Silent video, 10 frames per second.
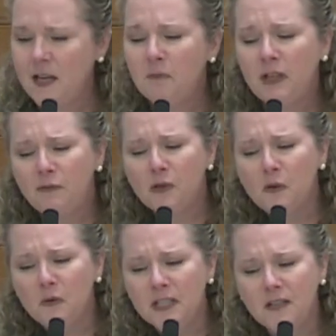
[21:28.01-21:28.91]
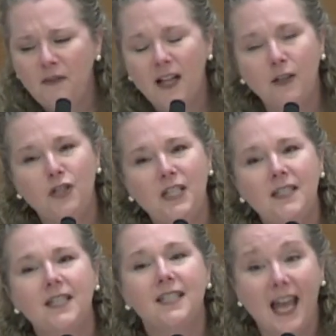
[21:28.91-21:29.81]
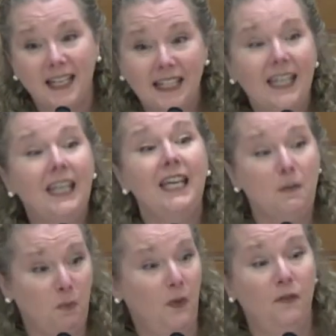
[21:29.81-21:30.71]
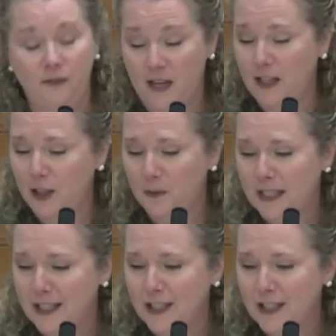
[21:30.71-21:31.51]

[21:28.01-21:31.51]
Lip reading: But if we're going to follow Jesus and keep following